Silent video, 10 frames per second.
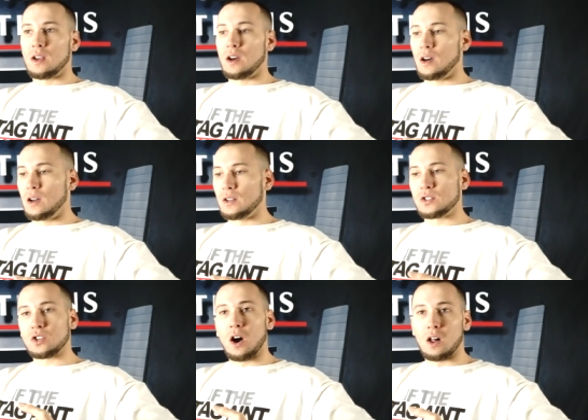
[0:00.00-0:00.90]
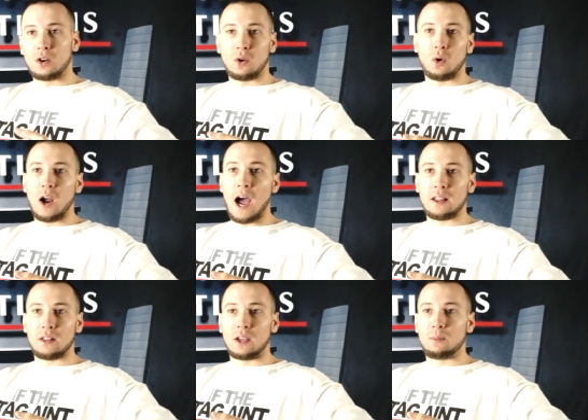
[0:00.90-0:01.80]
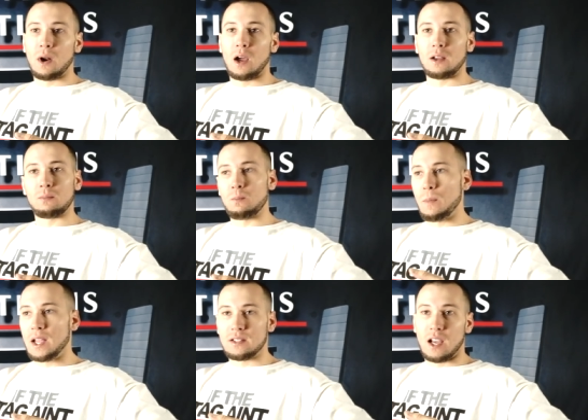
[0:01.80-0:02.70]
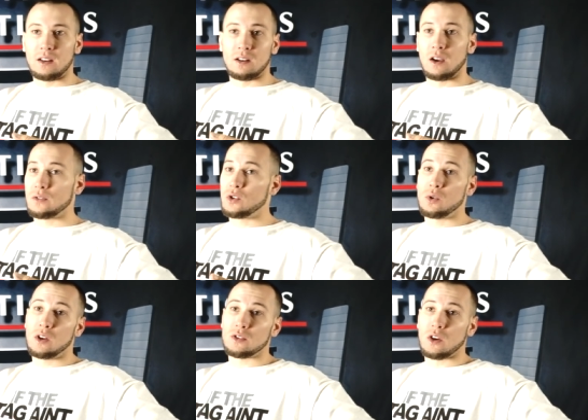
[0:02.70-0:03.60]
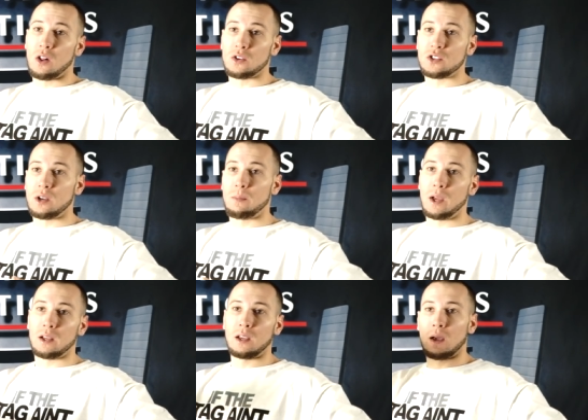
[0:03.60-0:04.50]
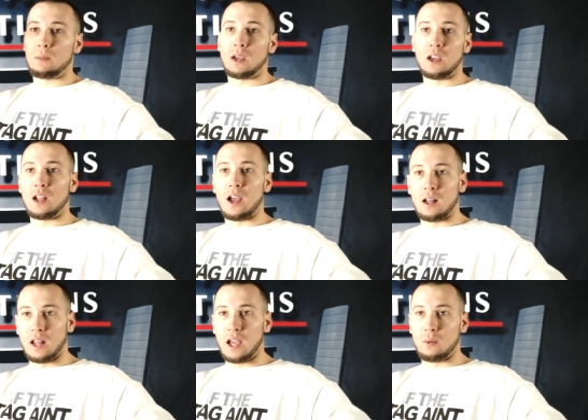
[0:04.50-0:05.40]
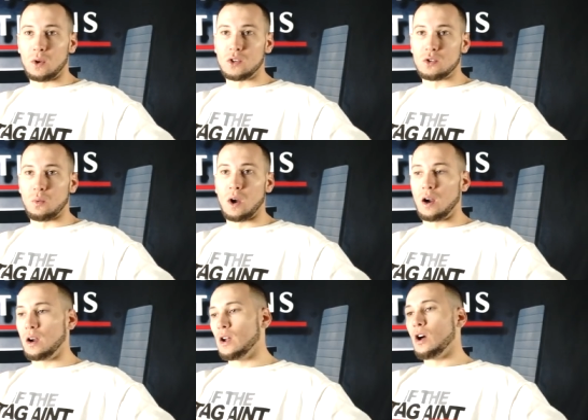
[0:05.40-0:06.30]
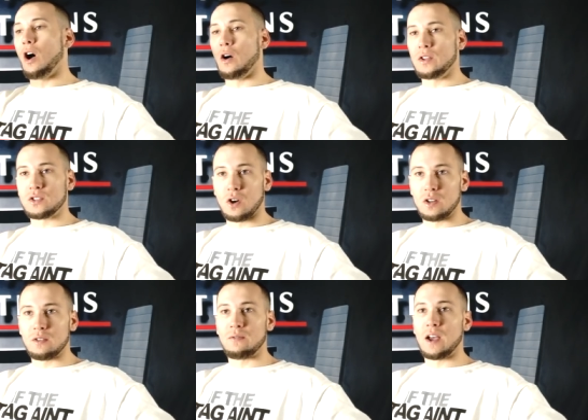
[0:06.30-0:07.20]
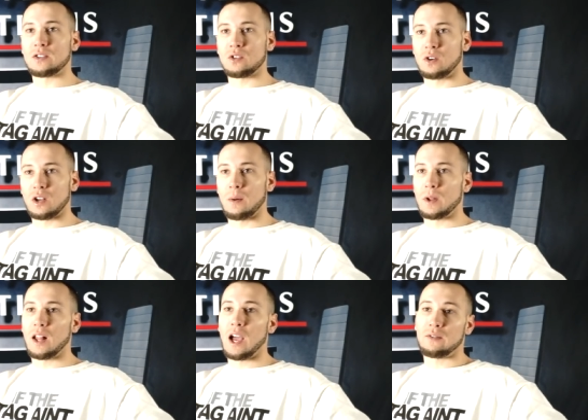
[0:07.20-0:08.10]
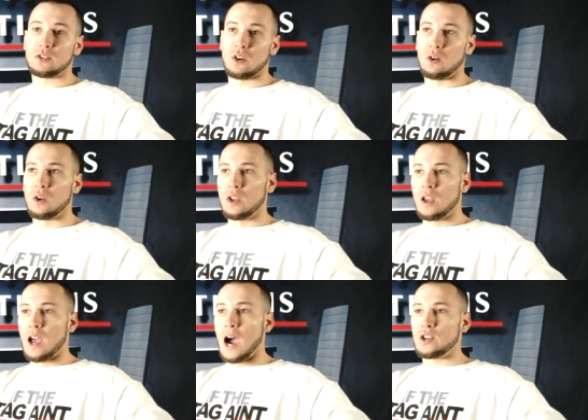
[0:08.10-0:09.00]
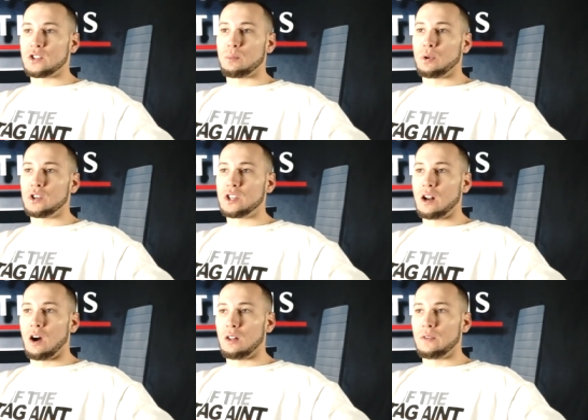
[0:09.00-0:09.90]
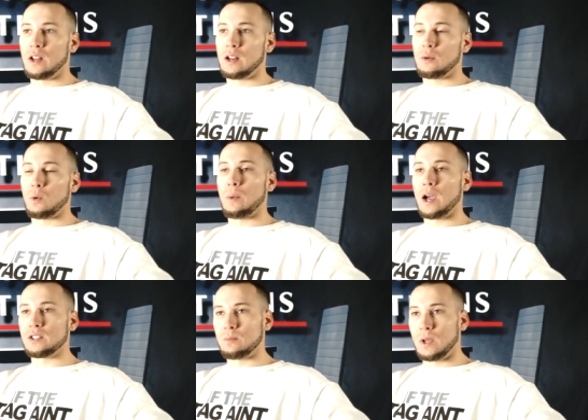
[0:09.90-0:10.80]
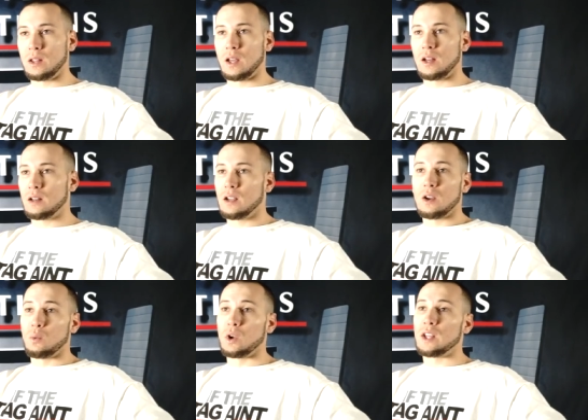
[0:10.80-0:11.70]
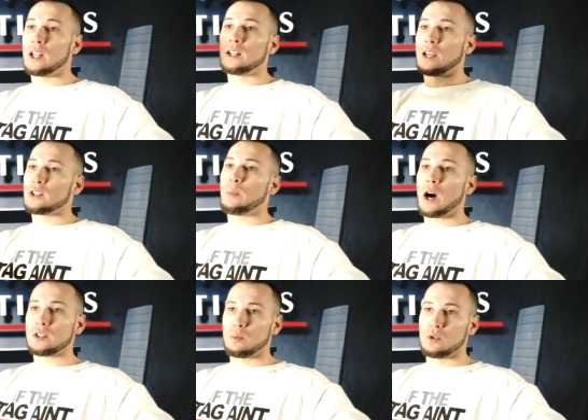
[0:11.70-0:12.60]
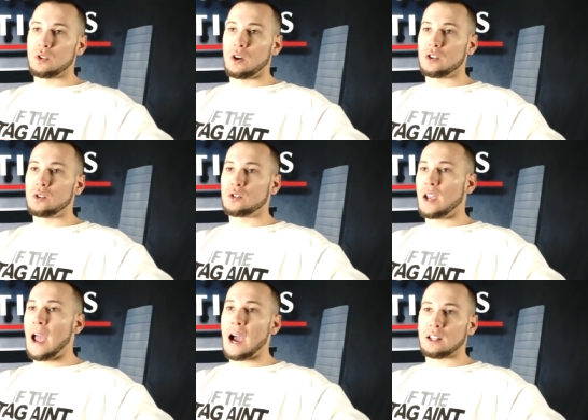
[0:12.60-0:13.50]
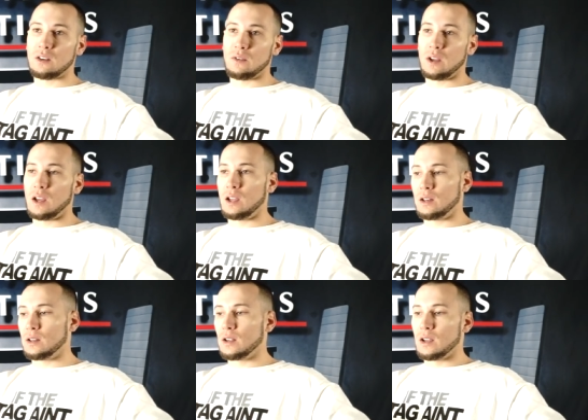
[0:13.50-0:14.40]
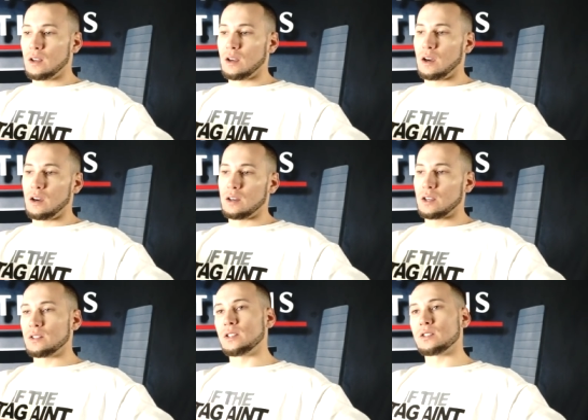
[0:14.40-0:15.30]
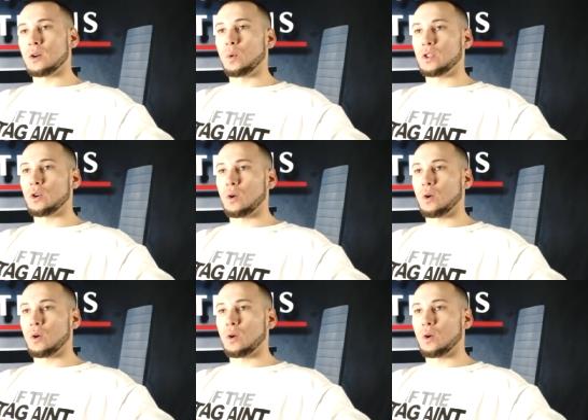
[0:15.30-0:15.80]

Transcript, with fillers: uh, scholar or athlete, but I maintained enough to get a scholarship and get me in LA, which is where all this started to fester and come to life. So I just appreciate all of it, and it reminds me that really anything's possible as long as you stay active and, and uh, consistent with your